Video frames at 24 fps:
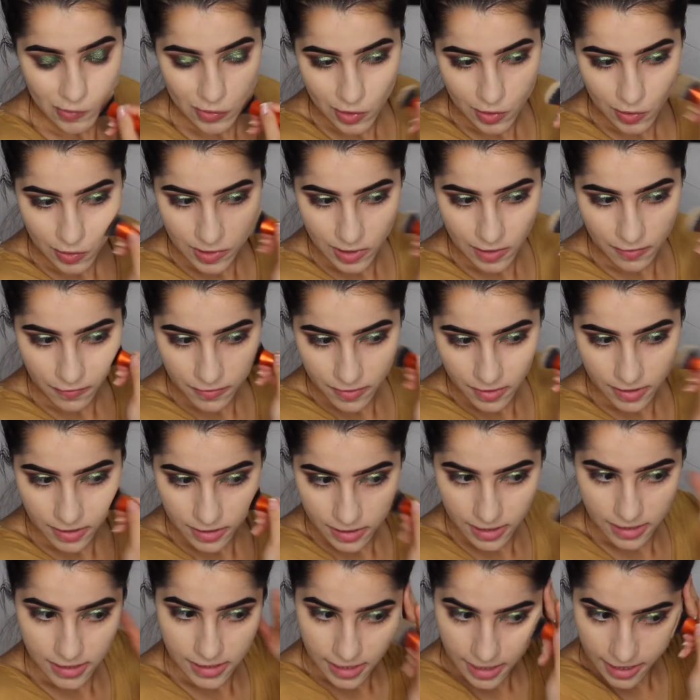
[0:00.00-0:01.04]
So it
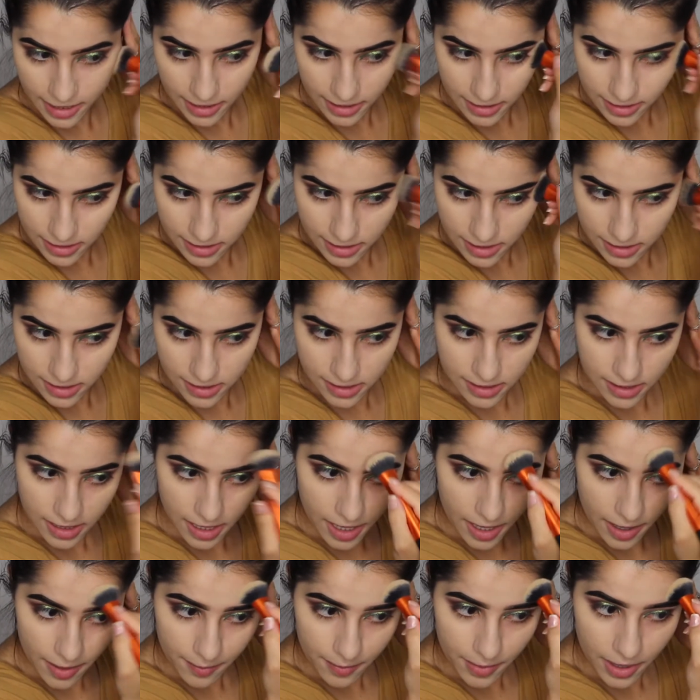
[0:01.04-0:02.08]
definitely takes
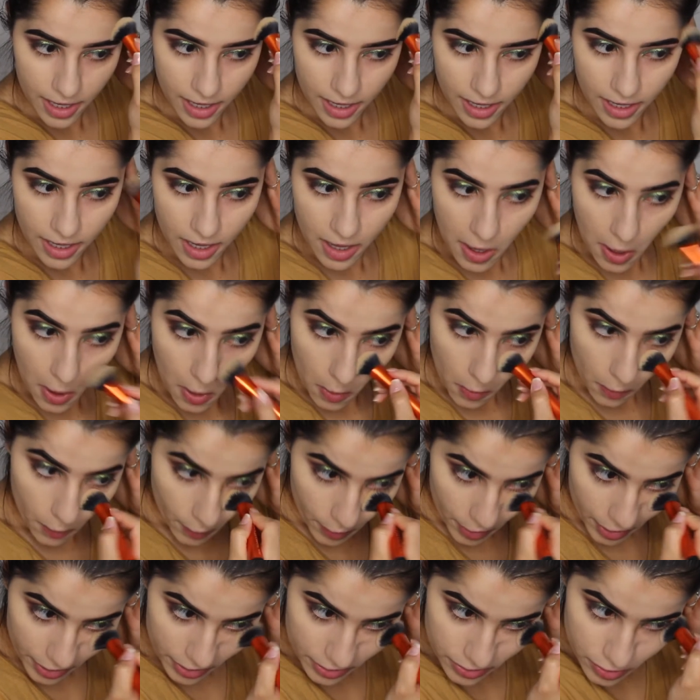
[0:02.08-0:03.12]
some
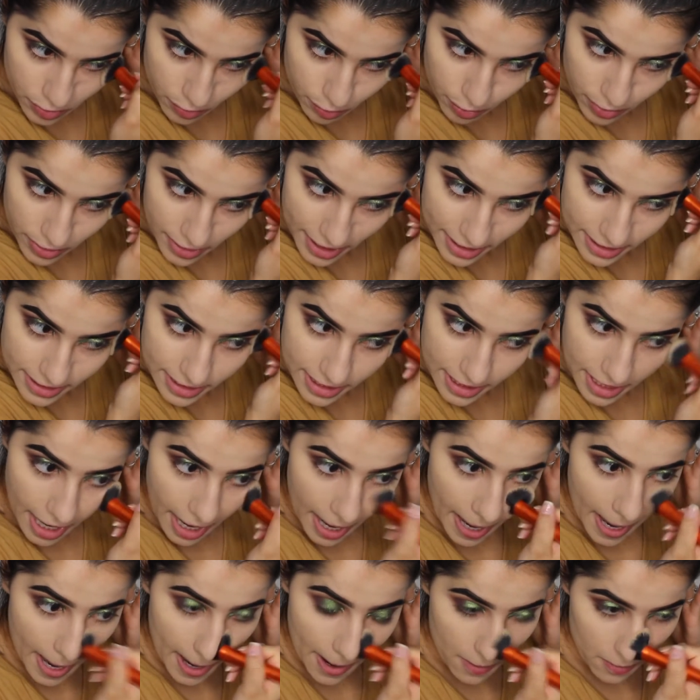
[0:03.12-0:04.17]
work to blend it
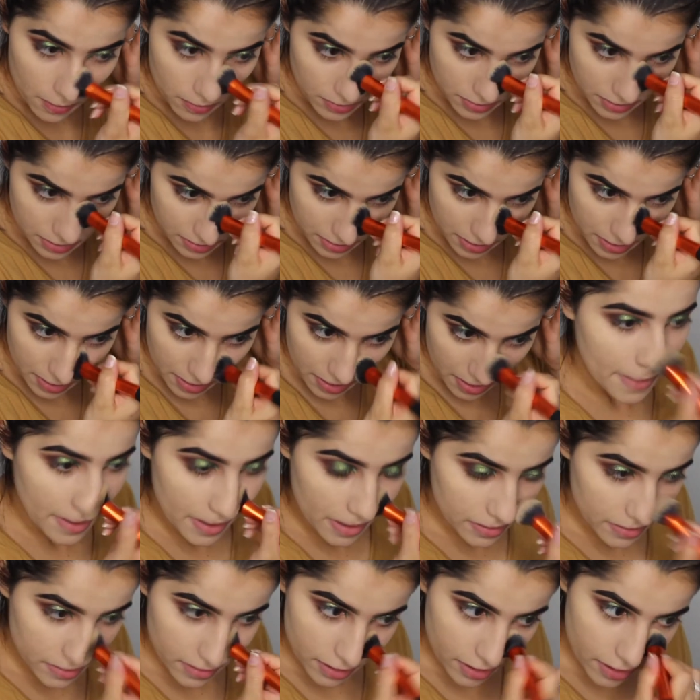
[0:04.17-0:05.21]
out,
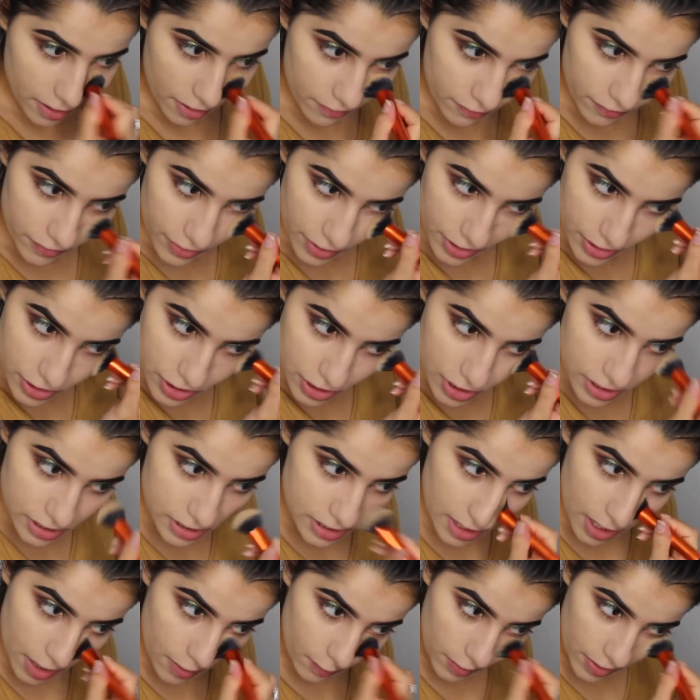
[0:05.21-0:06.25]
and the coverage is
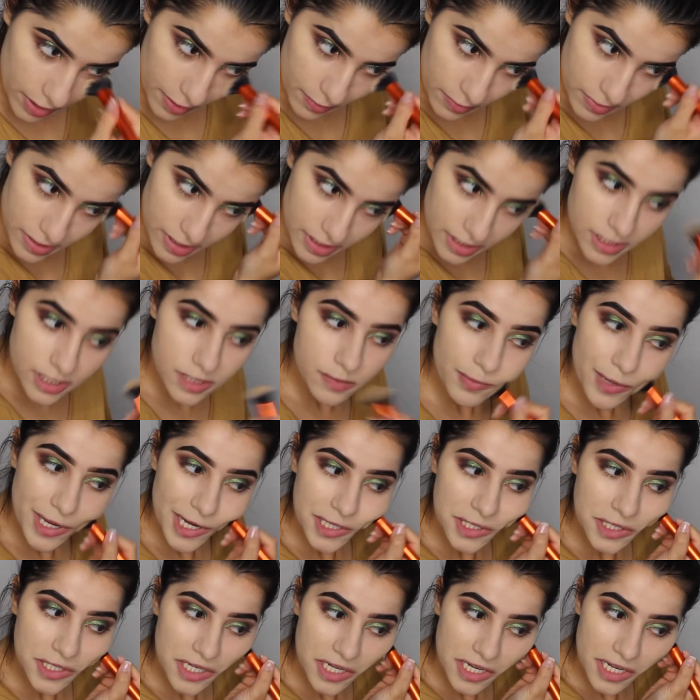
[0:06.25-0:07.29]
not what I was
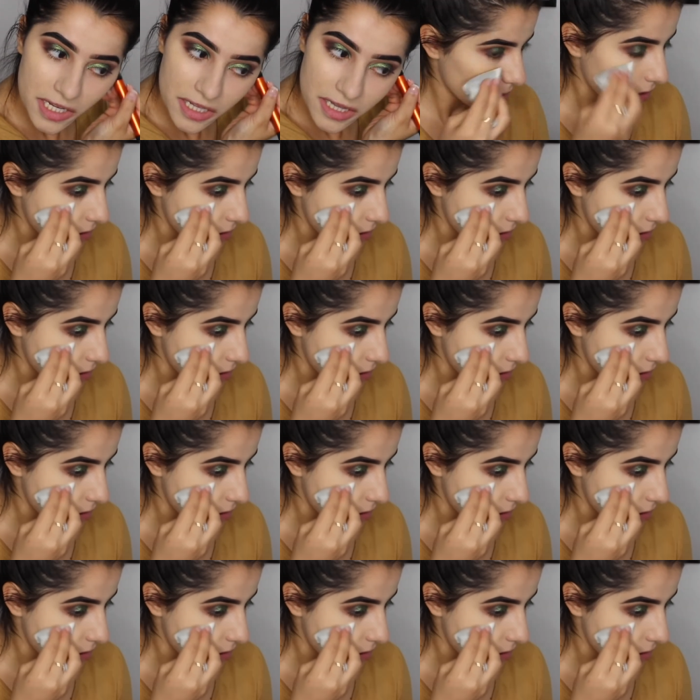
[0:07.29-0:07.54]
expecting.